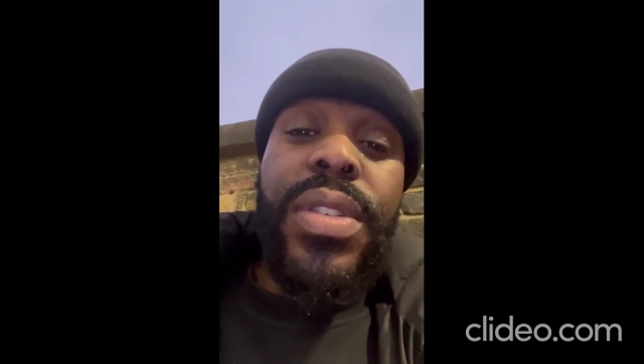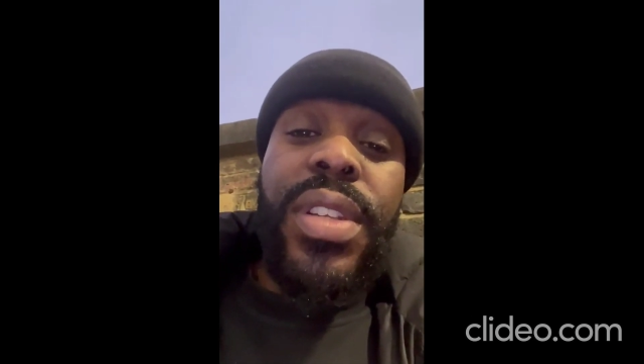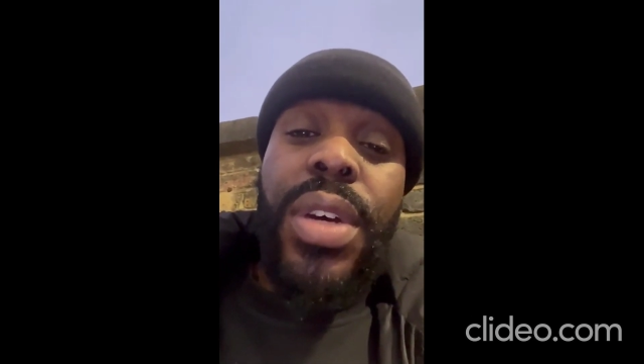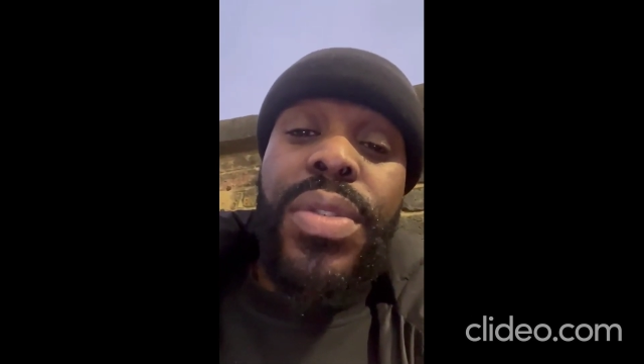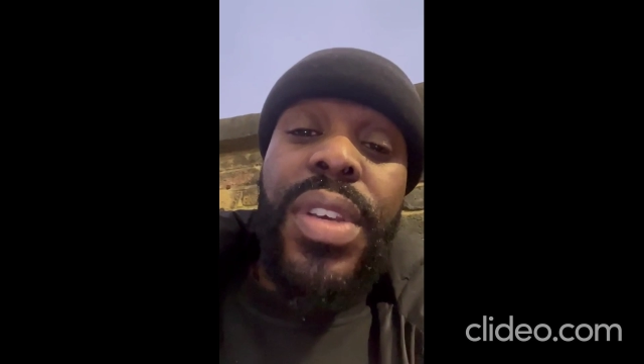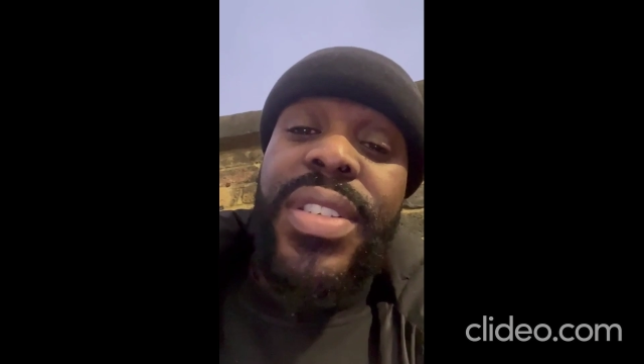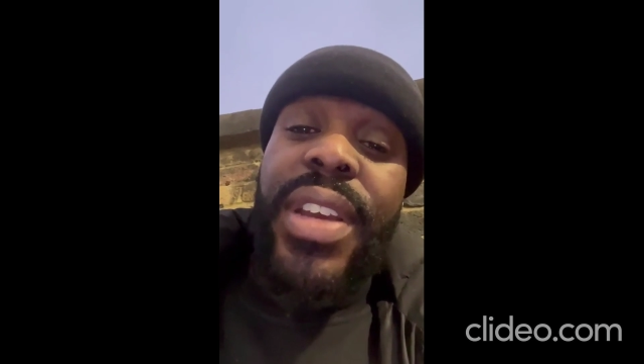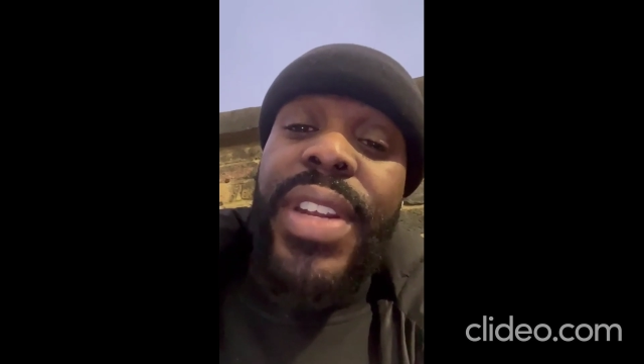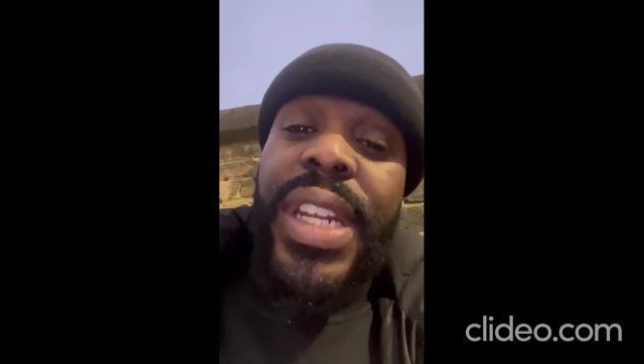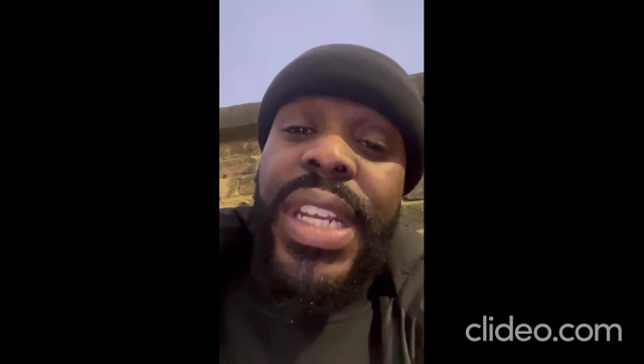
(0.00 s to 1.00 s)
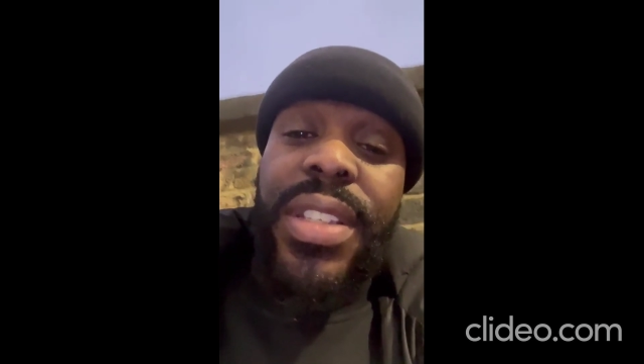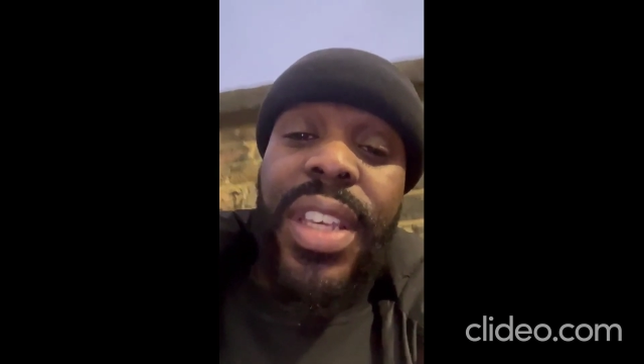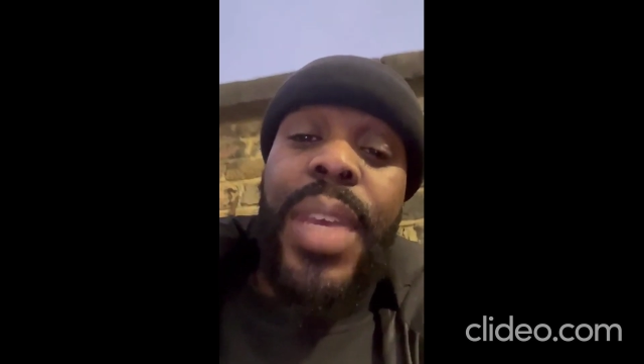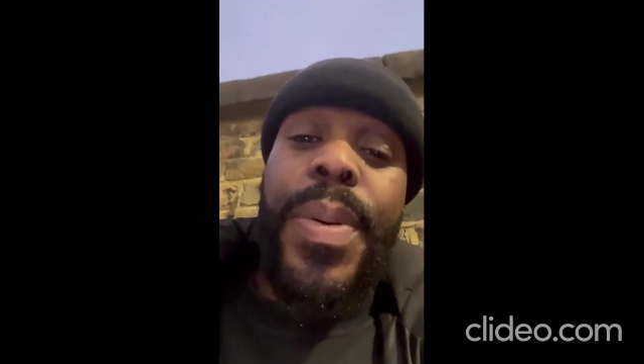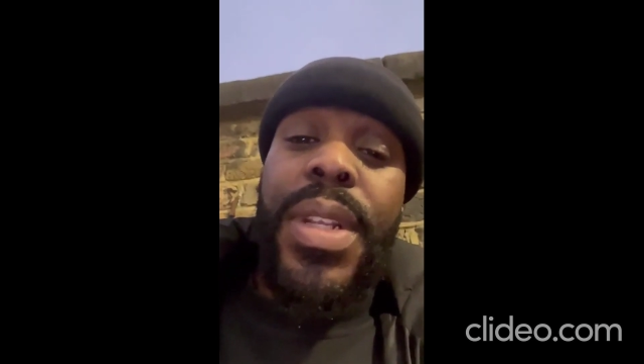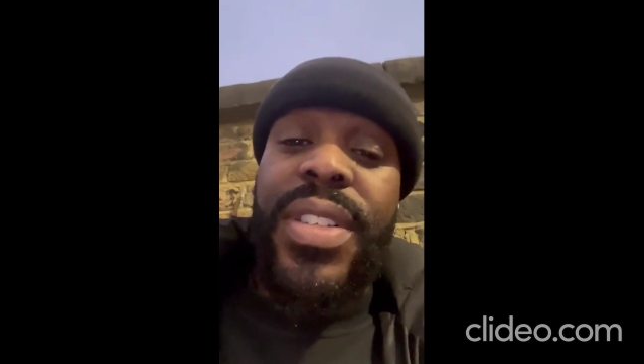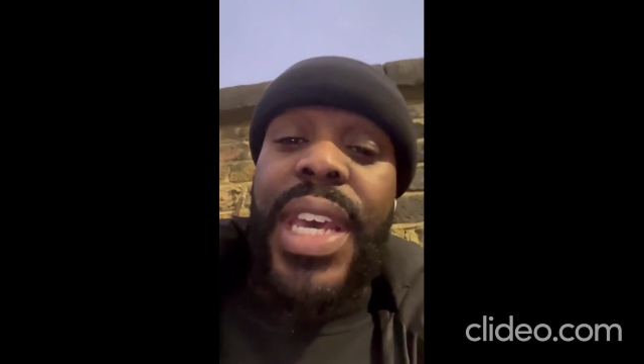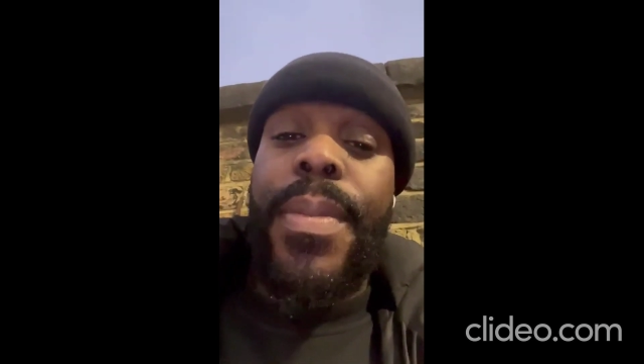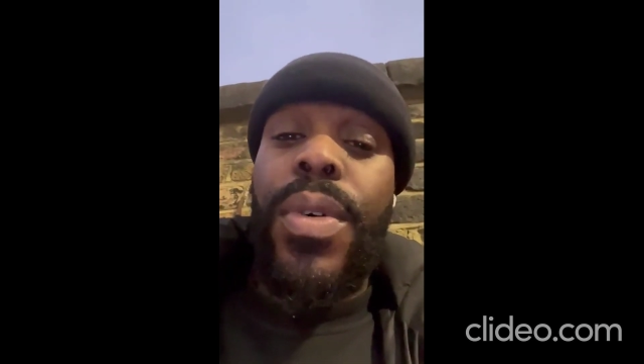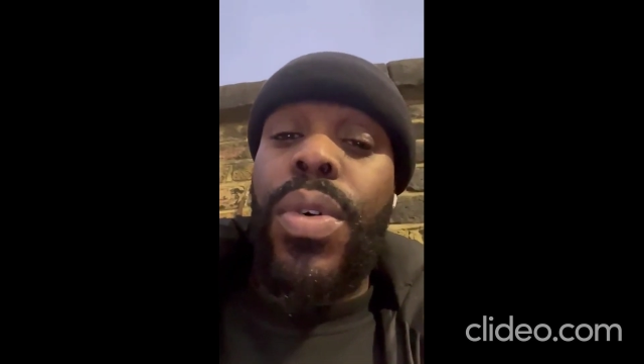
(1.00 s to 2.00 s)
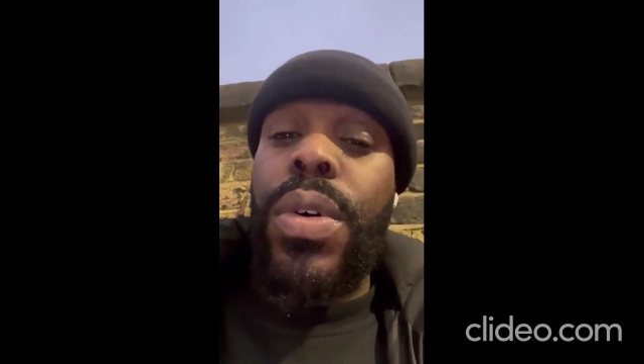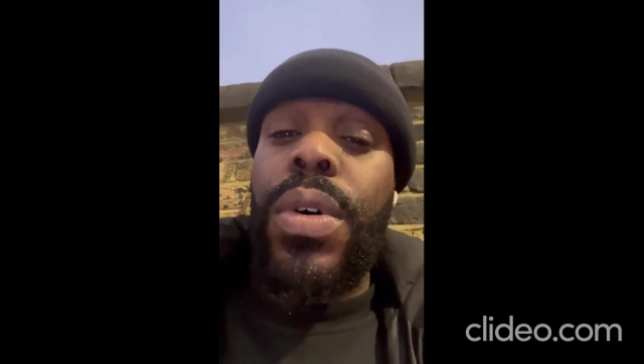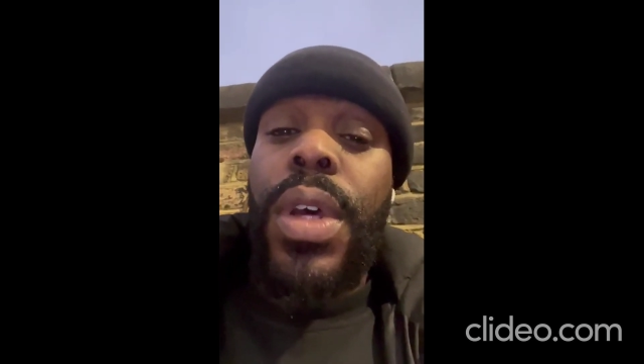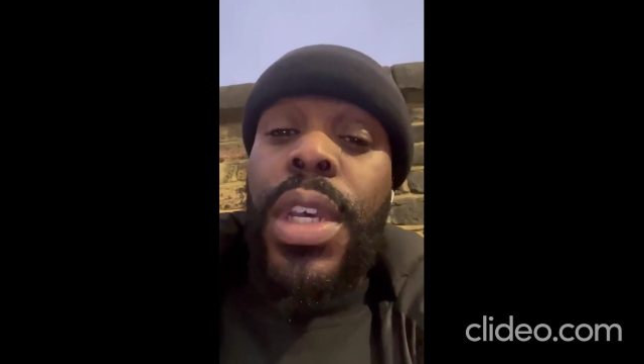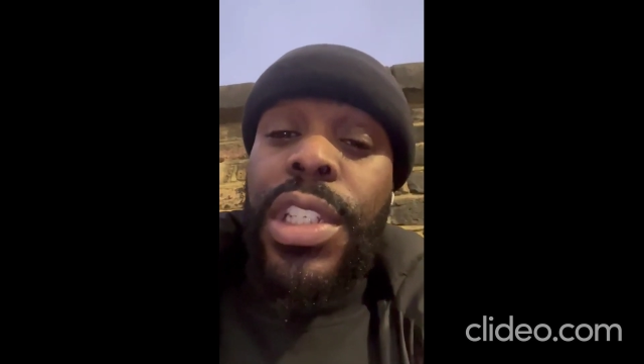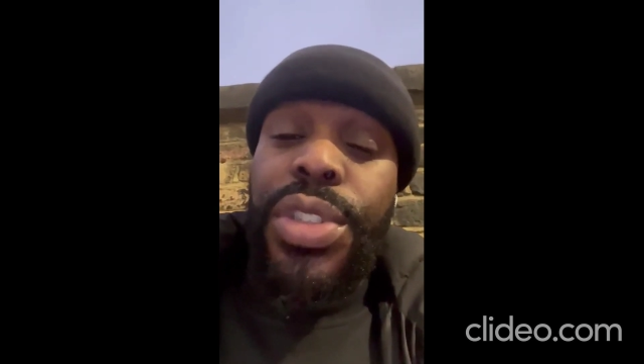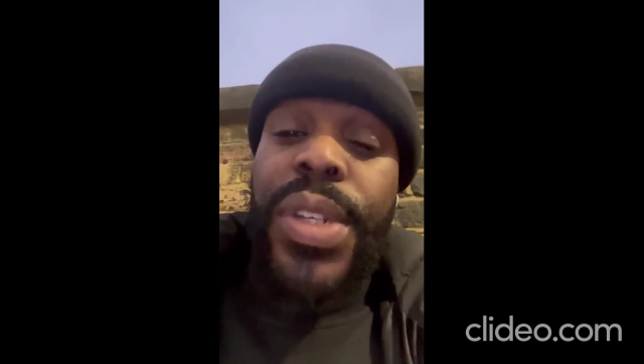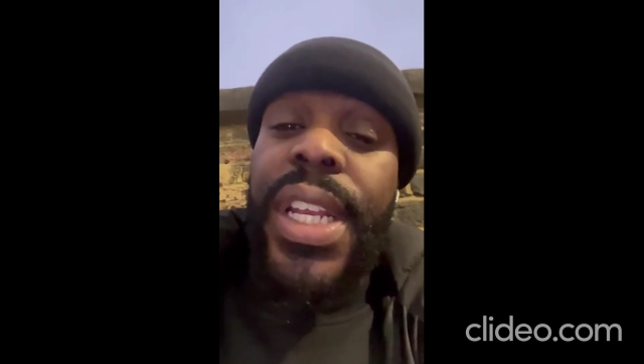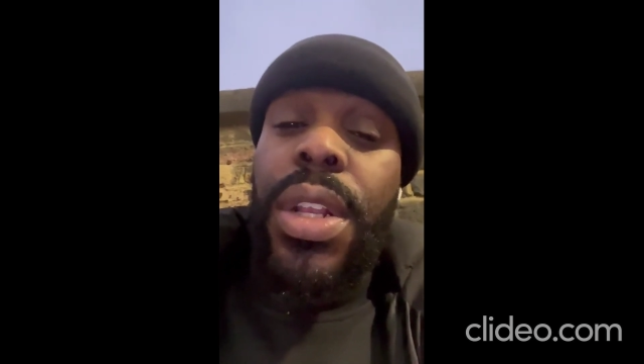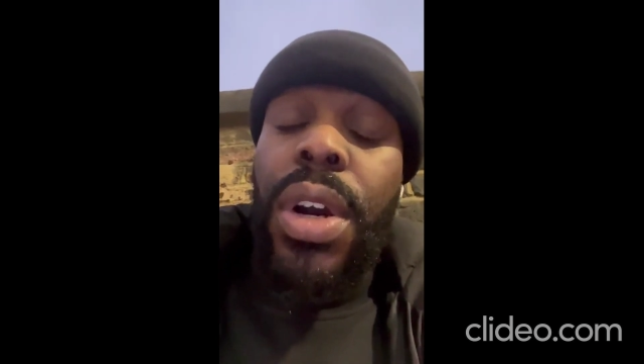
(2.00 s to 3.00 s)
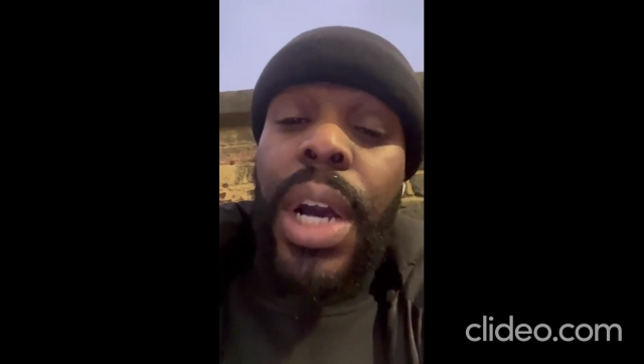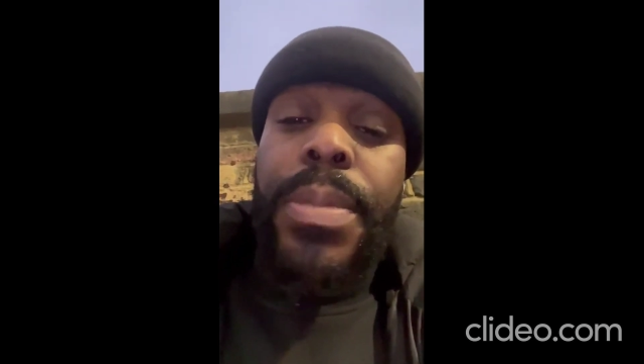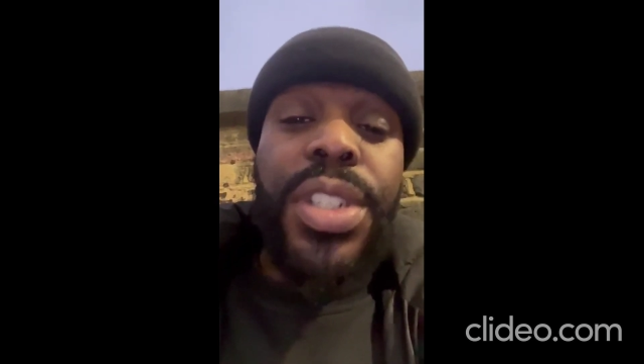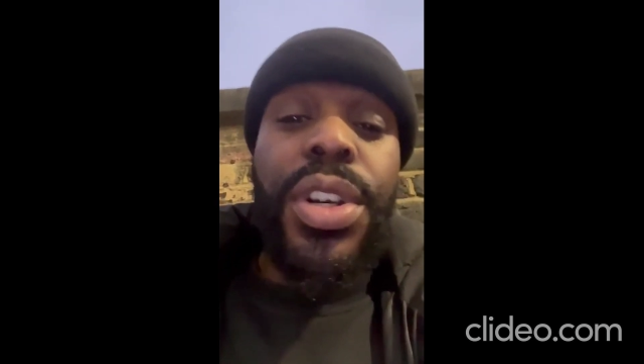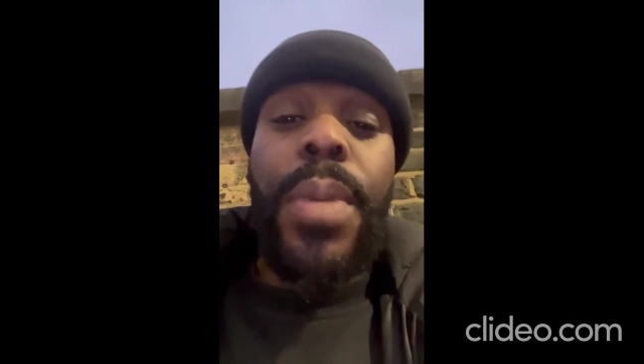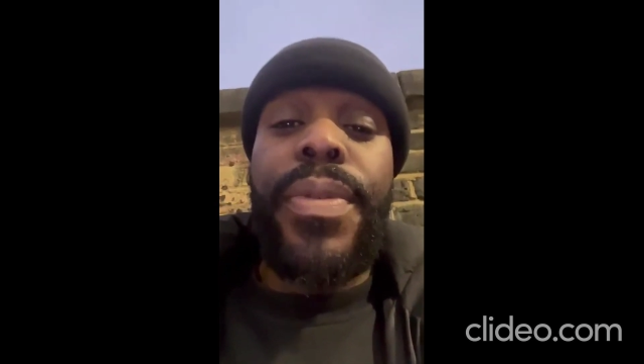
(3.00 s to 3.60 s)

You know, is there any need to keep it the same or should he lock up the shop?